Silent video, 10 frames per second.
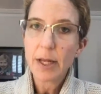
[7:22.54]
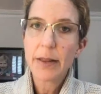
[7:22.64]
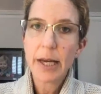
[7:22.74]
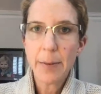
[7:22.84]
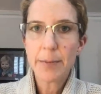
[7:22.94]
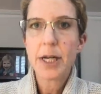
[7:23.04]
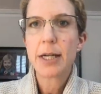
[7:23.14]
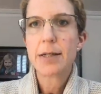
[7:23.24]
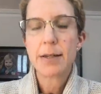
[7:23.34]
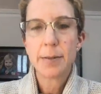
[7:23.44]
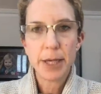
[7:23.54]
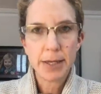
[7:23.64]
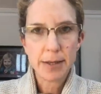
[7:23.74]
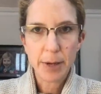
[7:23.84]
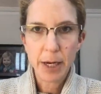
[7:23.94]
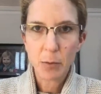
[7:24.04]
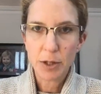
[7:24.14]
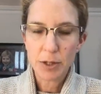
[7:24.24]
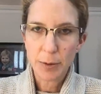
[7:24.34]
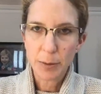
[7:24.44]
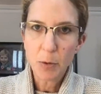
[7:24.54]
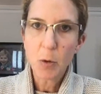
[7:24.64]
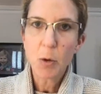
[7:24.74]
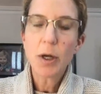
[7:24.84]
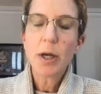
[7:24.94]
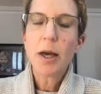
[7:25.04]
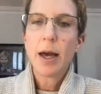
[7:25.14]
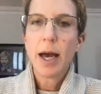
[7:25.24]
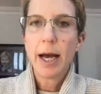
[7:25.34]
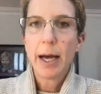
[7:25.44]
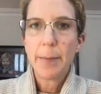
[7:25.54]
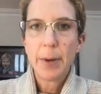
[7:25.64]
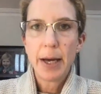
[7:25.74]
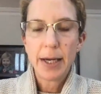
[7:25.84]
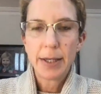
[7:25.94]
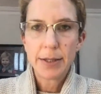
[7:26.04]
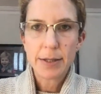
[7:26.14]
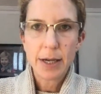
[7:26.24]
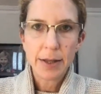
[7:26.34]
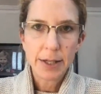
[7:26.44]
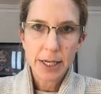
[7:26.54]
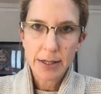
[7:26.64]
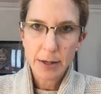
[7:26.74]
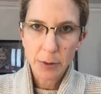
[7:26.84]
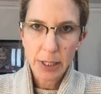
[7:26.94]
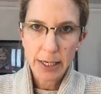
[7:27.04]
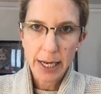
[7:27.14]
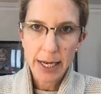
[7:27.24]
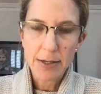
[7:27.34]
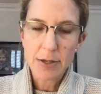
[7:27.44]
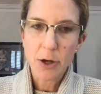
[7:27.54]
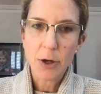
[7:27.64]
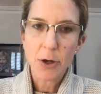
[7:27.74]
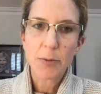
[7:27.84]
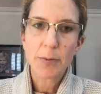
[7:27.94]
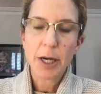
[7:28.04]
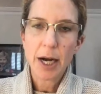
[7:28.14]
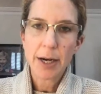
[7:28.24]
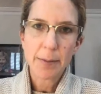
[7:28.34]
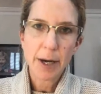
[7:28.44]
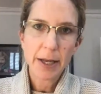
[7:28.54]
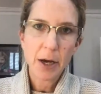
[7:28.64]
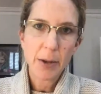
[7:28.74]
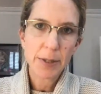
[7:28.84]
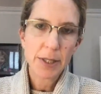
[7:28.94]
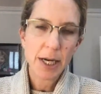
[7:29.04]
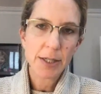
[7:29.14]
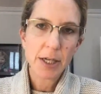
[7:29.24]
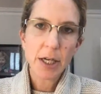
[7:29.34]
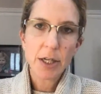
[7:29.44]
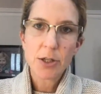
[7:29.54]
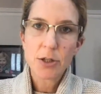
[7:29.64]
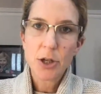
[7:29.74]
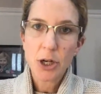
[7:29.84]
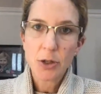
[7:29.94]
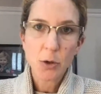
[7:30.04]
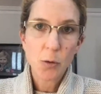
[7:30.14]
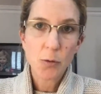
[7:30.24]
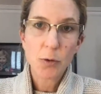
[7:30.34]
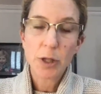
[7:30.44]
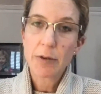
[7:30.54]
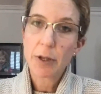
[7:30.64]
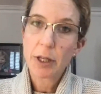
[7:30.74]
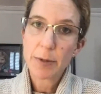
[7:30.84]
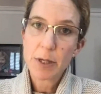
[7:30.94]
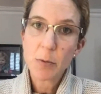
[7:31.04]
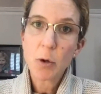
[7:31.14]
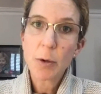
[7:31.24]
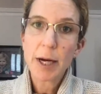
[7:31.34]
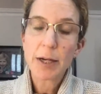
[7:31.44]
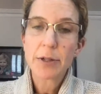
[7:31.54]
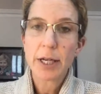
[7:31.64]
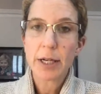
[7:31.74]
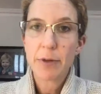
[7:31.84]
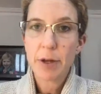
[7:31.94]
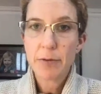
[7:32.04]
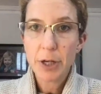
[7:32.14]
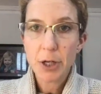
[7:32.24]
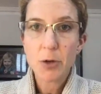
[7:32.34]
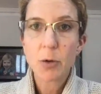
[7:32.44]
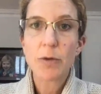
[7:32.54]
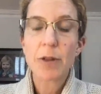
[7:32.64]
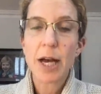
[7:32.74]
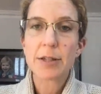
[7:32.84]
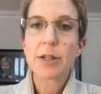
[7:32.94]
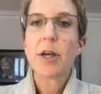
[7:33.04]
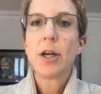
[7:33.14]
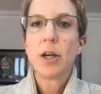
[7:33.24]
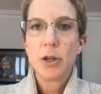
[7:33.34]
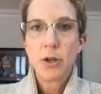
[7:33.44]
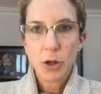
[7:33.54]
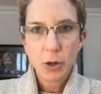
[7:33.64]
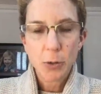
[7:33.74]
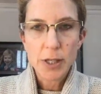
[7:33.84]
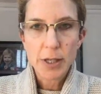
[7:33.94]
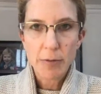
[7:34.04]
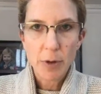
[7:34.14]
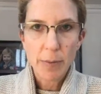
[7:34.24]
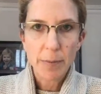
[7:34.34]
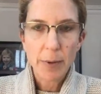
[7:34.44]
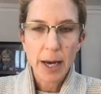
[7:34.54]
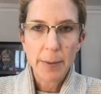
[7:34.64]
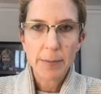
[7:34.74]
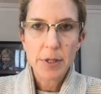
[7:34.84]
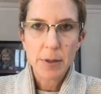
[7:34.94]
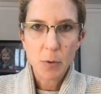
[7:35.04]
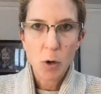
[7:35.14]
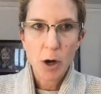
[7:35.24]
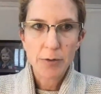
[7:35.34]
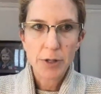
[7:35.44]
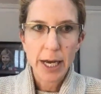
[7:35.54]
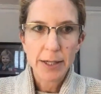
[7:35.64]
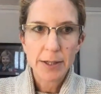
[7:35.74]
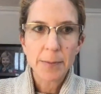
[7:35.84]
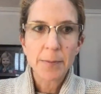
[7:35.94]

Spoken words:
their appetite. Some days they might want a bit more, and other days they will eat less, so be guided by their appetite. Start off with giving them a small amount, and if they finish all of that, you can always give them some more after that.